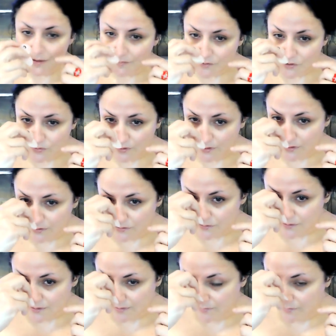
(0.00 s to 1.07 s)
I'm sure you can
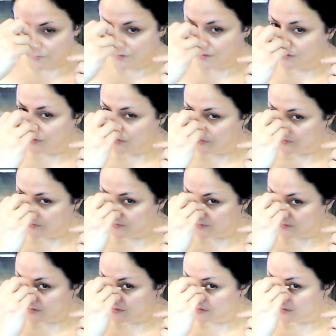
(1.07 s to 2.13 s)
do something with the nose
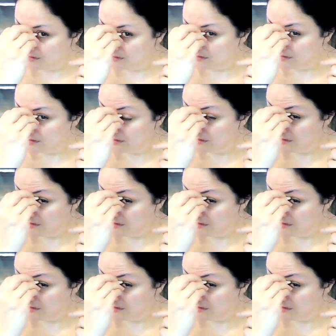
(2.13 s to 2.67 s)
like that.